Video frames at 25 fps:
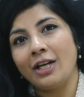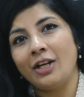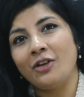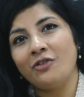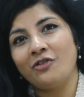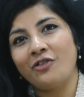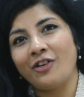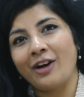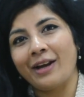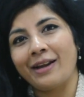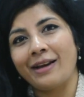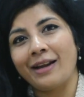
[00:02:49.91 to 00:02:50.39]

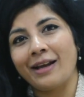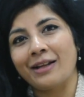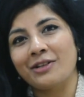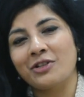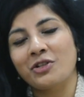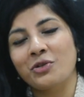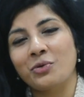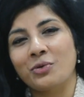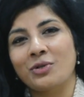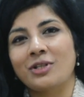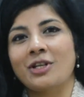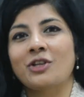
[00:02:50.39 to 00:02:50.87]
in
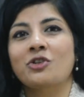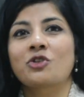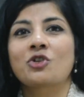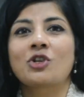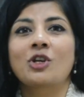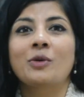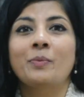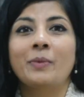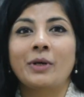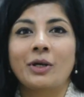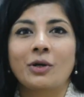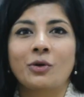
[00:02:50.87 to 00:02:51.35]
finance to
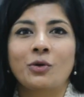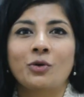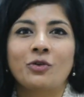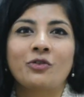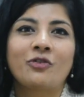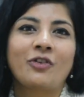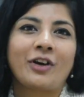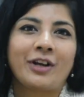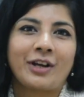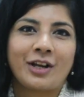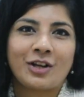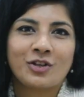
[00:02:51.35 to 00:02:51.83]
essentially be a
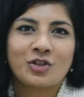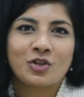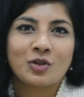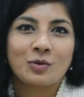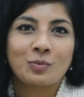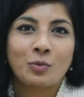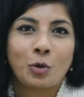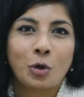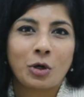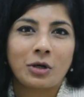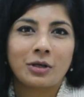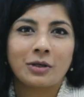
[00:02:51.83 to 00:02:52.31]
good
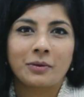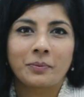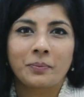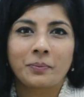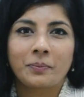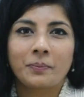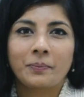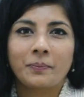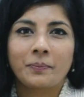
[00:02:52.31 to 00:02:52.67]
financial modeler.